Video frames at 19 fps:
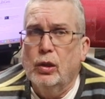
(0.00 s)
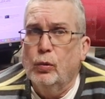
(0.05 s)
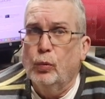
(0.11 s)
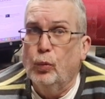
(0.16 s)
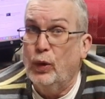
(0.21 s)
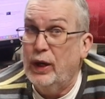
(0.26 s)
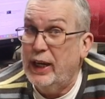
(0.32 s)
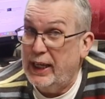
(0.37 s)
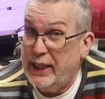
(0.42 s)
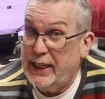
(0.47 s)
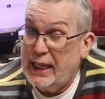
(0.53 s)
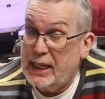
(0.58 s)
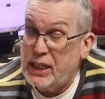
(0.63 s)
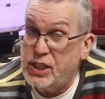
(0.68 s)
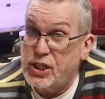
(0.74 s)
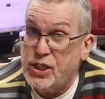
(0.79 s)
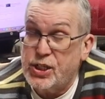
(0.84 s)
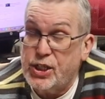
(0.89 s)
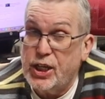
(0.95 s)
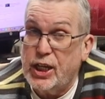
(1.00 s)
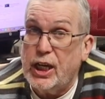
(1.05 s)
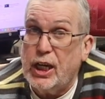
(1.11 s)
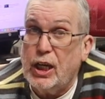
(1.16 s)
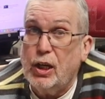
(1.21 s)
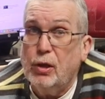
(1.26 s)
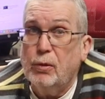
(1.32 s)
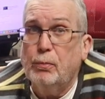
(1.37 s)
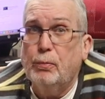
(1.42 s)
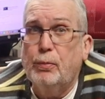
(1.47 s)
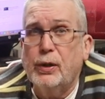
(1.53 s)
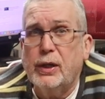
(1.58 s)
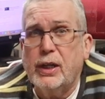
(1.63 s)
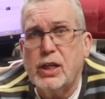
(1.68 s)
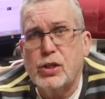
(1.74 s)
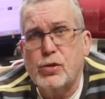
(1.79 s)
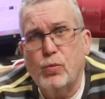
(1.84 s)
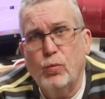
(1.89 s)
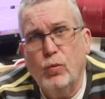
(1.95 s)
we are yet to see. But
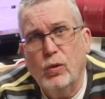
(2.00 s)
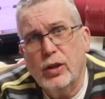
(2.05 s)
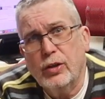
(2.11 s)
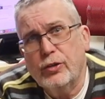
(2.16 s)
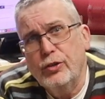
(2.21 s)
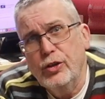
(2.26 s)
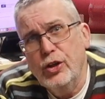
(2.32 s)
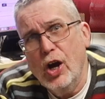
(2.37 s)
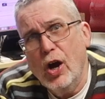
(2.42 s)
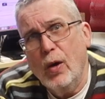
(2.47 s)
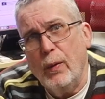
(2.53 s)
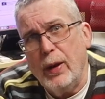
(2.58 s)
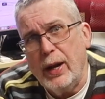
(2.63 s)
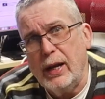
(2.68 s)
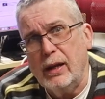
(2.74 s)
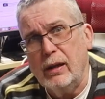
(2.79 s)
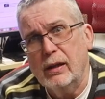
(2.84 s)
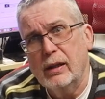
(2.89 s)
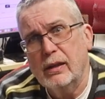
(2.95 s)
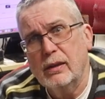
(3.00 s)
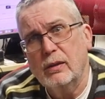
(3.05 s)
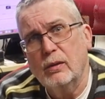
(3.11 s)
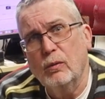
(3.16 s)
it's worth knowing